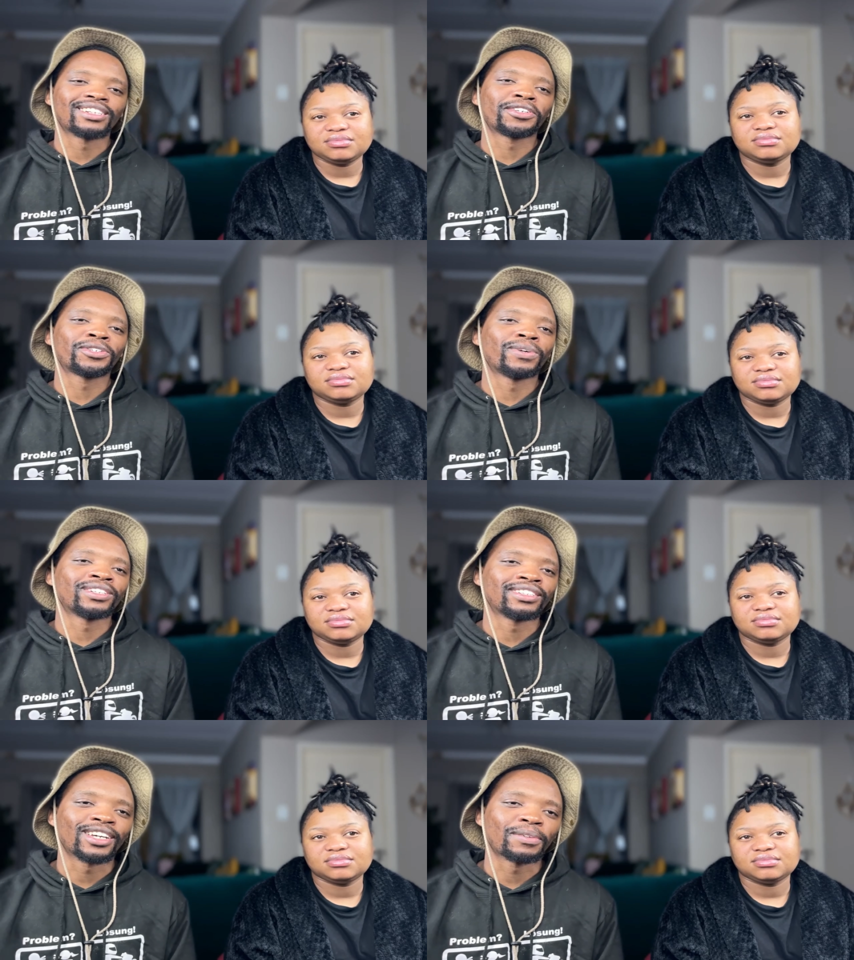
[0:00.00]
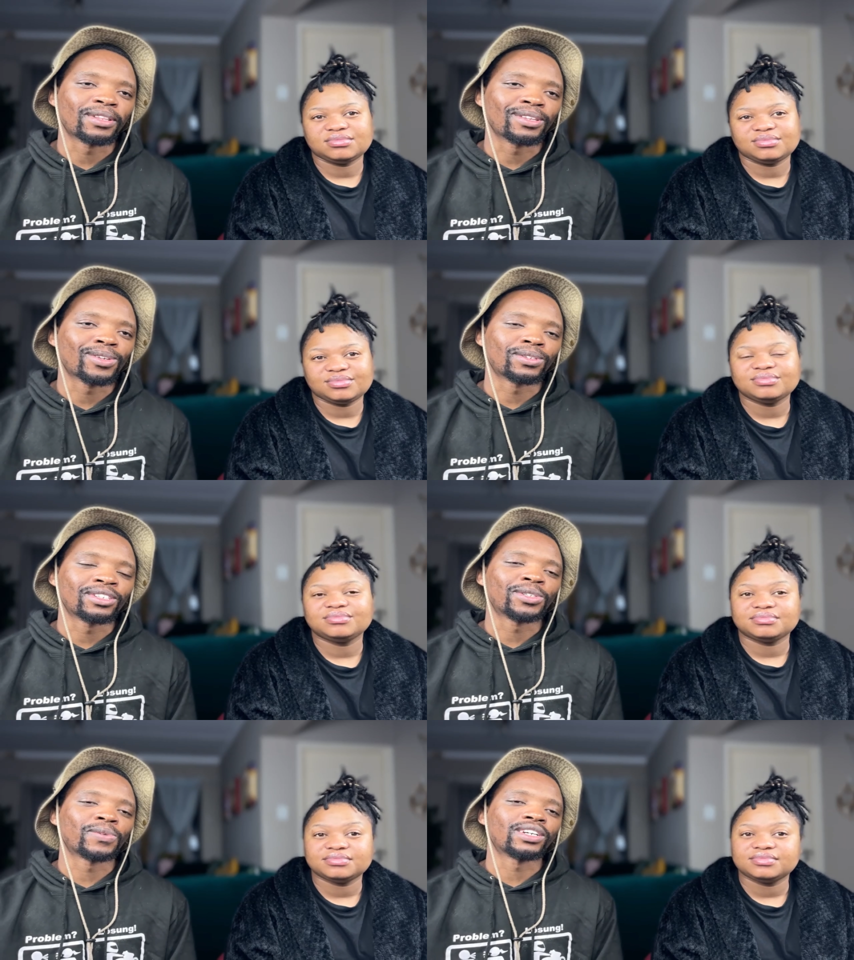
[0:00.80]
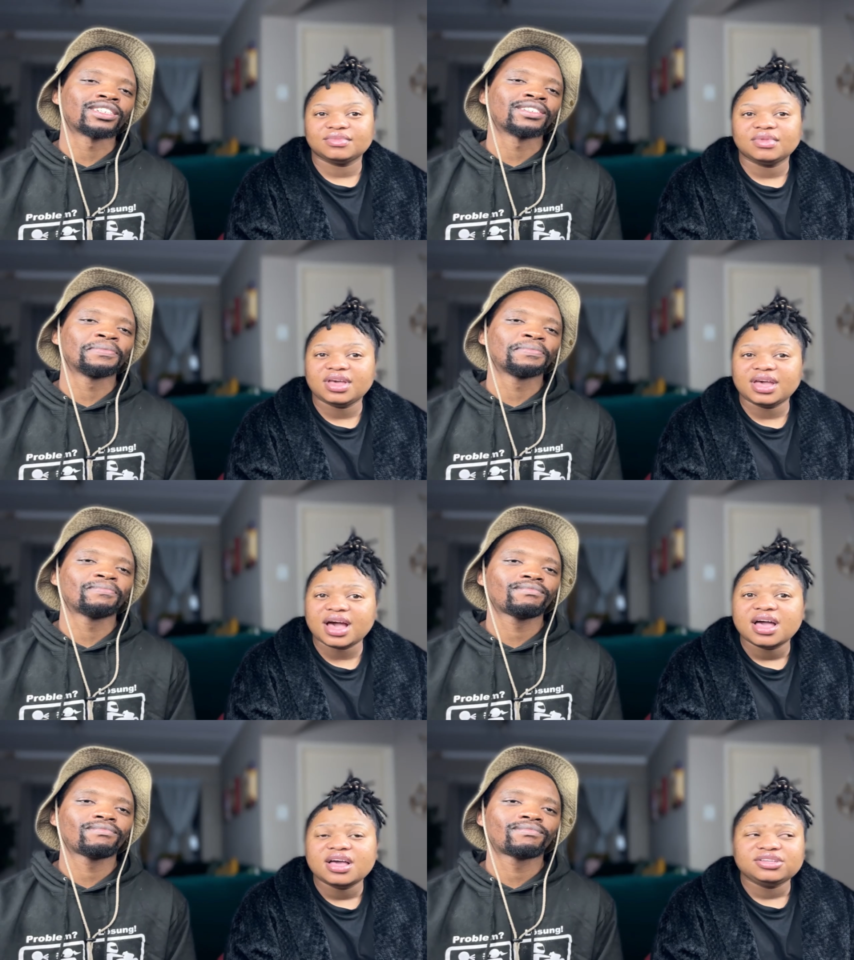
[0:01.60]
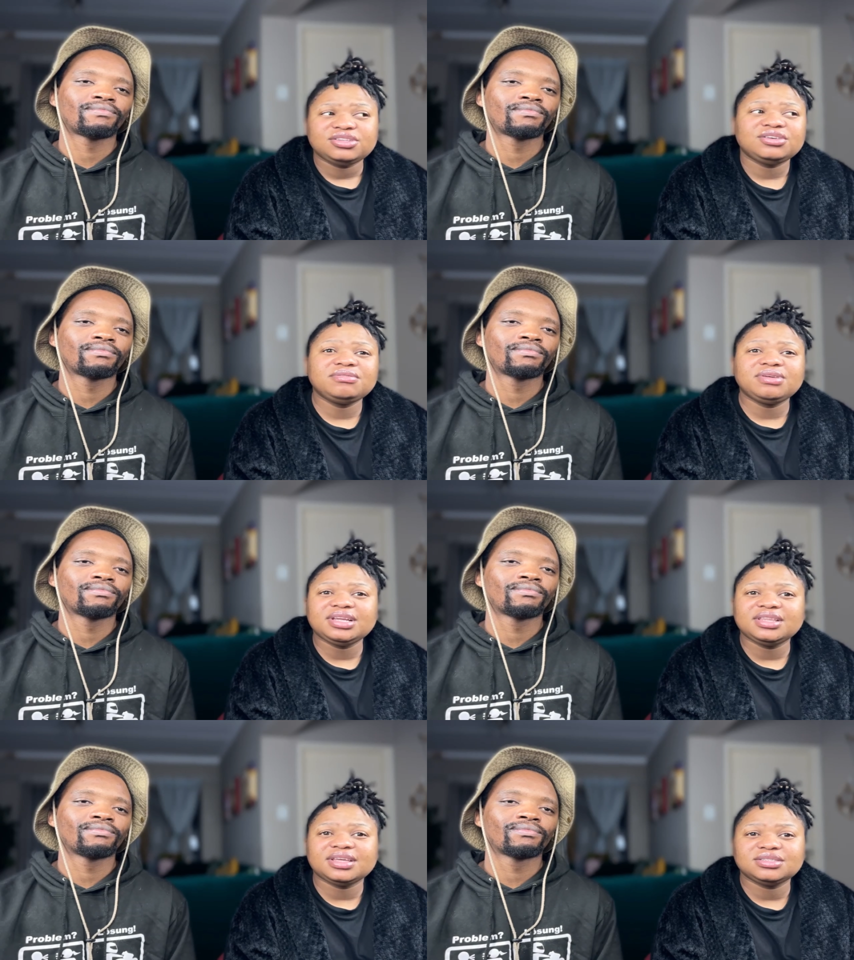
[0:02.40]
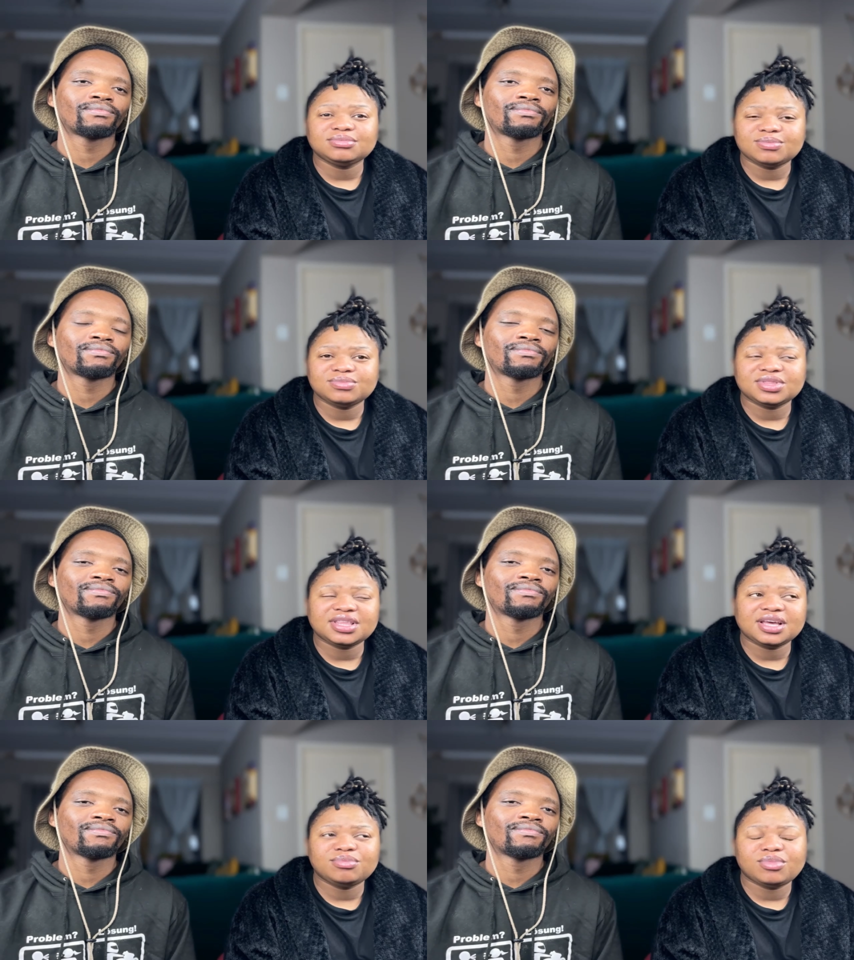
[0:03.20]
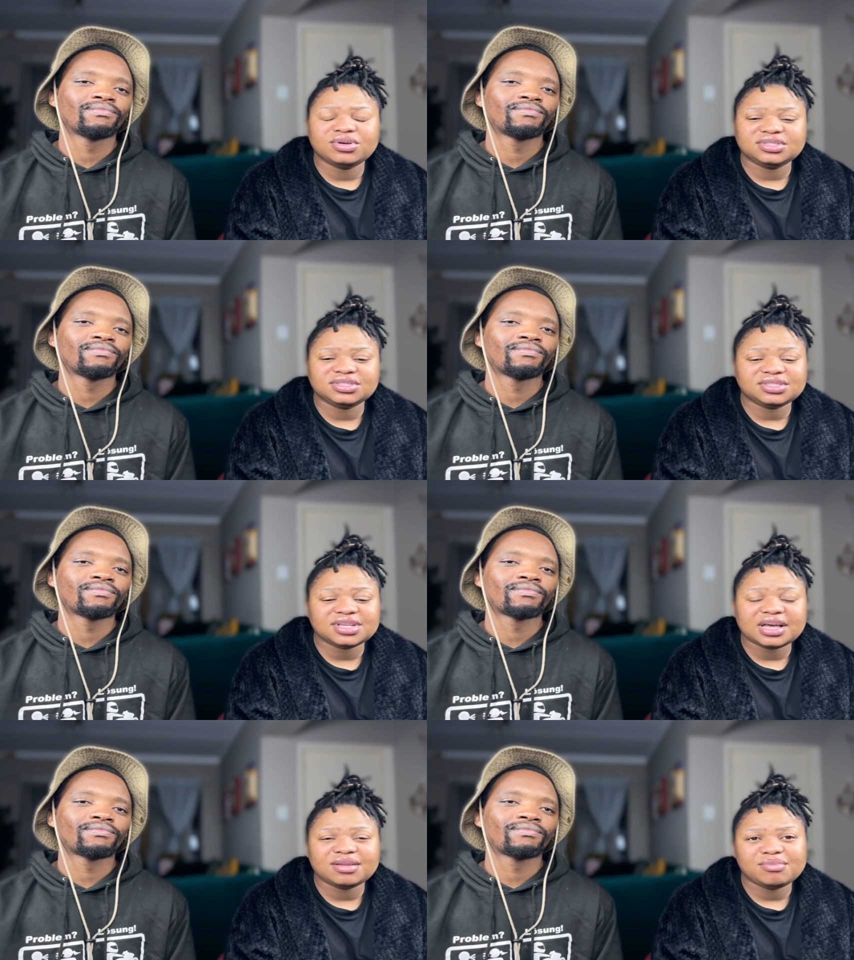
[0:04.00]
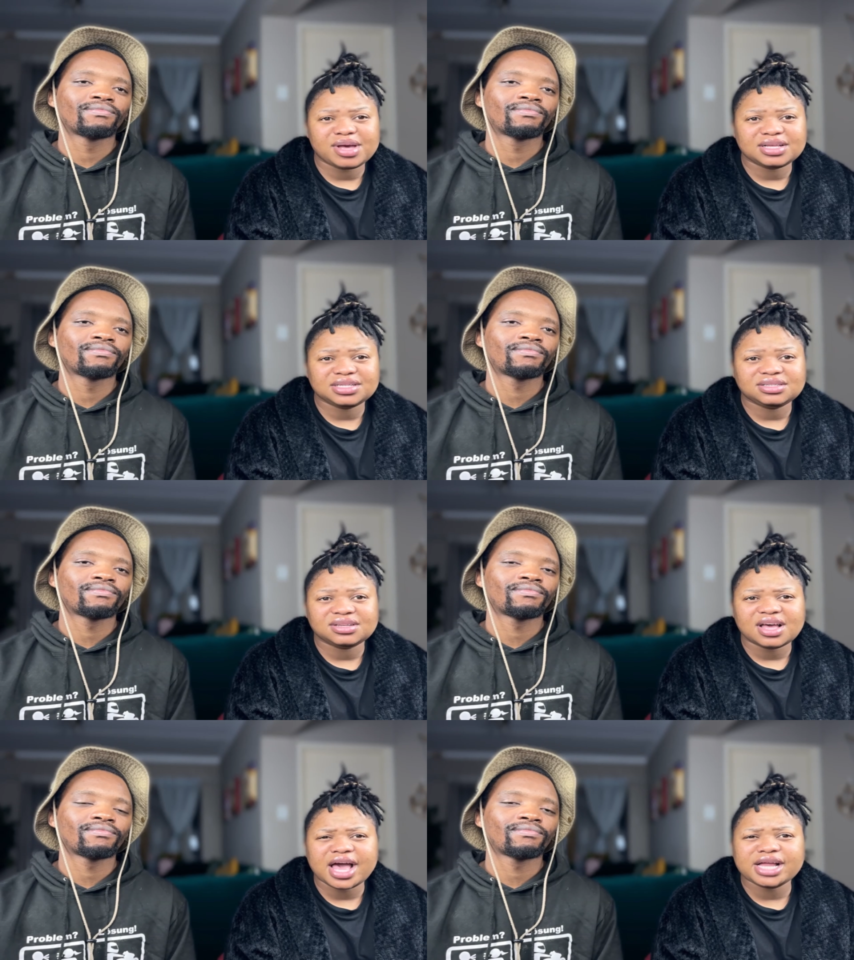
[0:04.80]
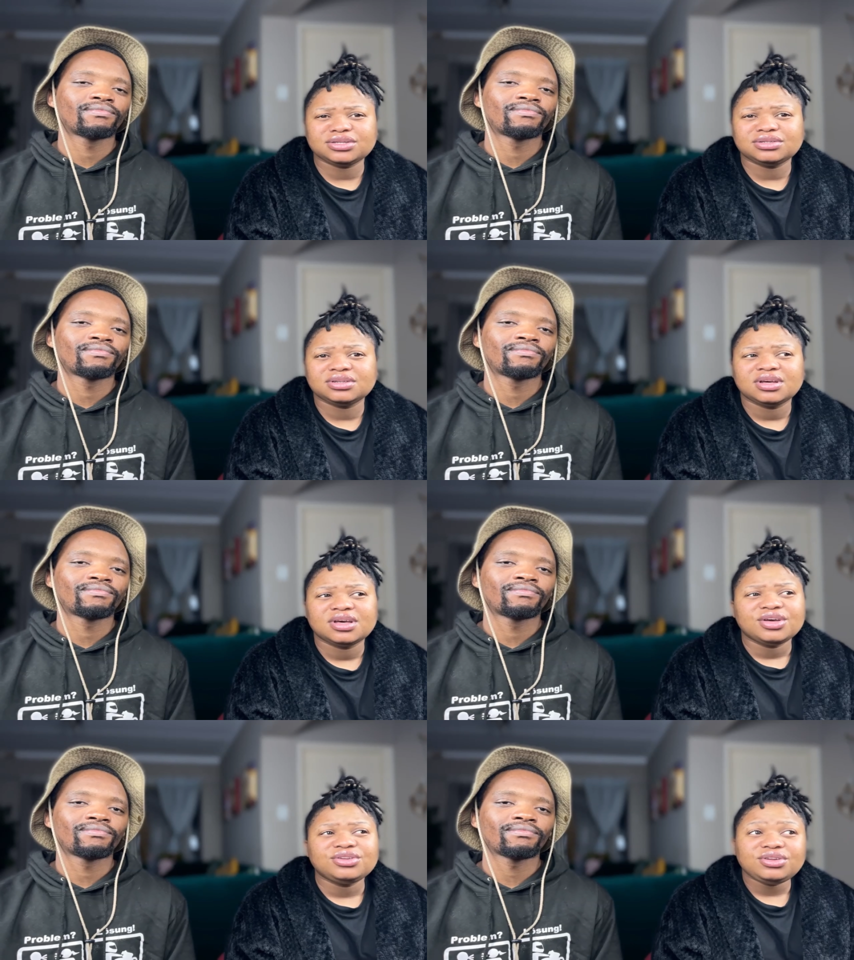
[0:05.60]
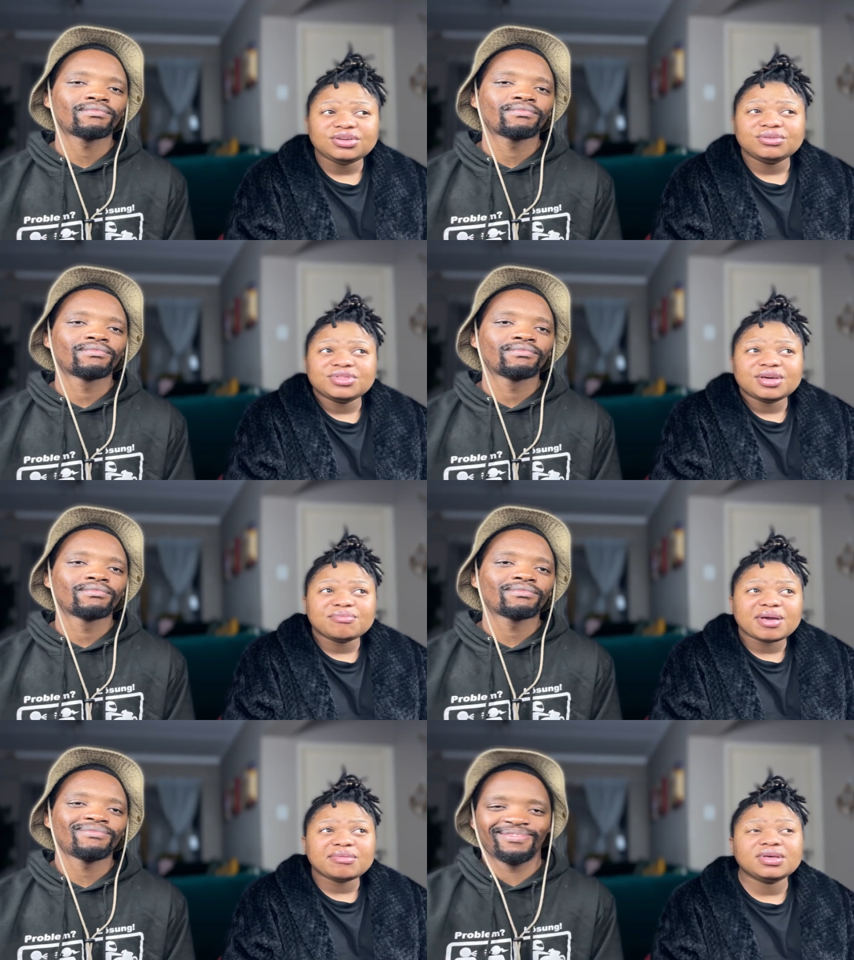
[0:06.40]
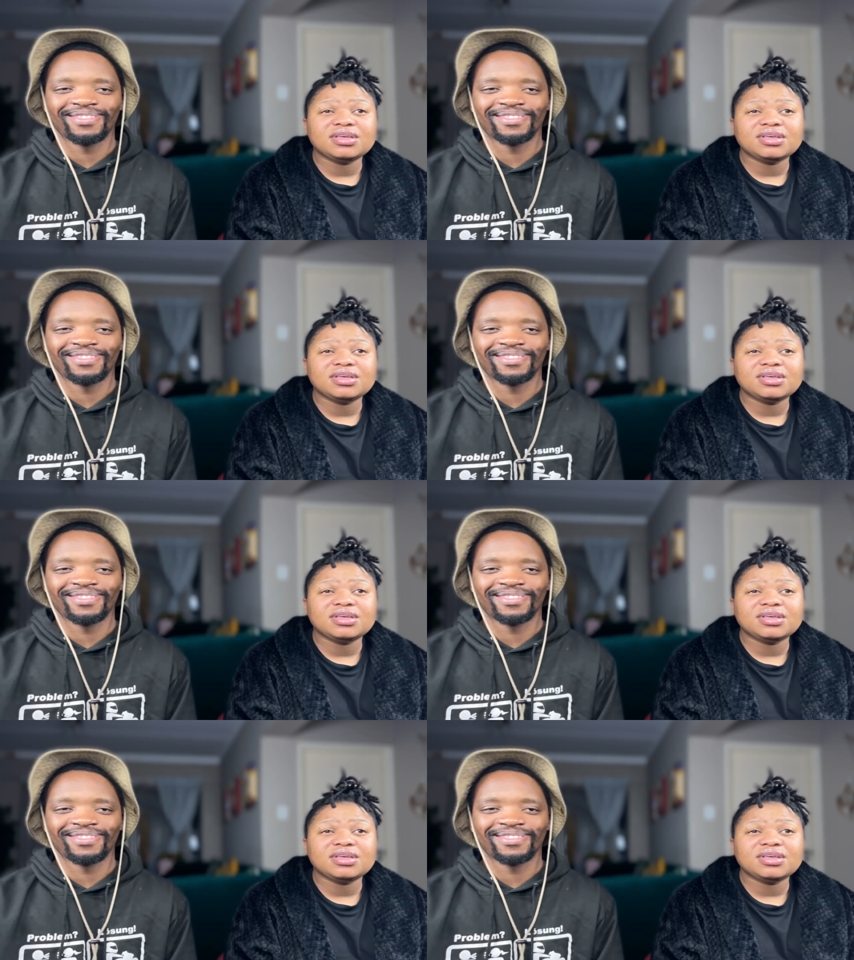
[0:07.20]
Speaker 1: let us know what you think about this whole situation.
Speaker 2: Yeah. Do you really think think Bongz is second best? And do you think maybe